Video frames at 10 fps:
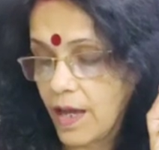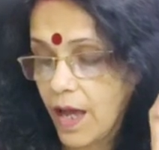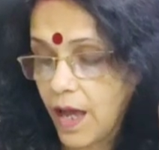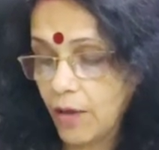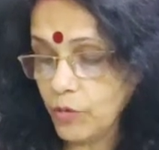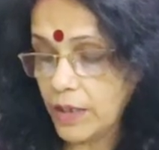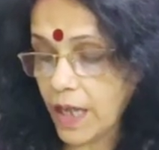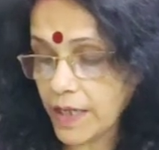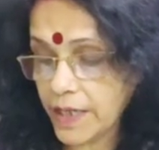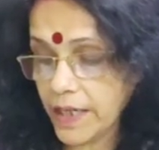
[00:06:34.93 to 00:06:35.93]
How
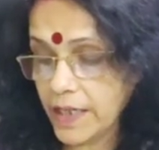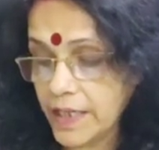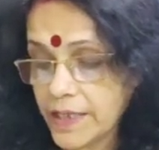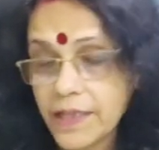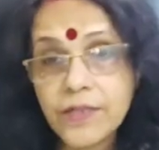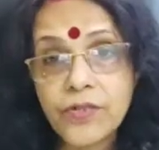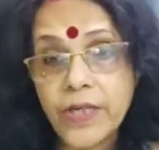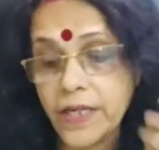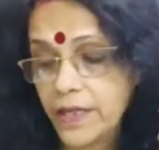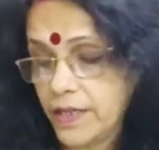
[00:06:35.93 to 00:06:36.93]
lucky, little
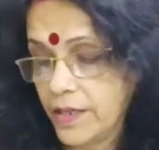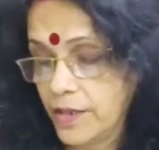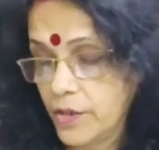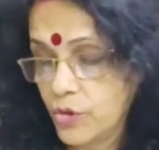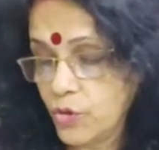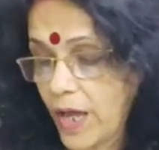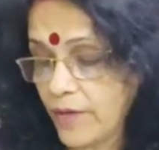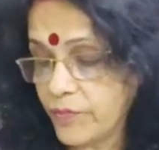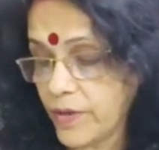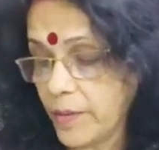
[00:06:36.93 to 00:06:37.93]
tree, to
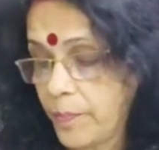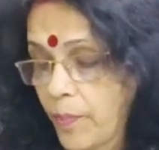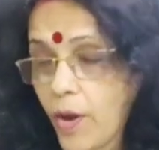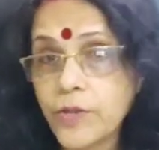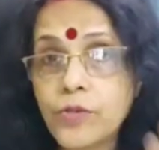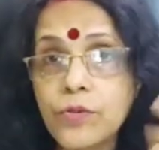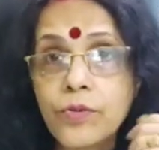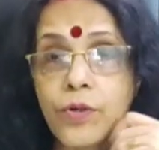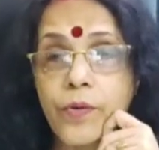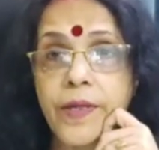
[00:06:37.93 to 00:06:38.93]
have a pot to
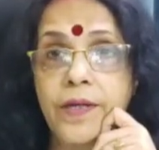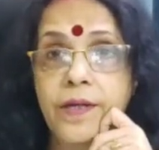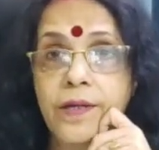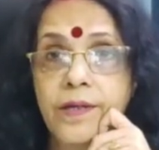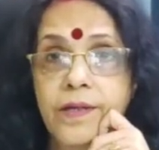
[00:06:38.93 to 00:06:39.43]
grow in.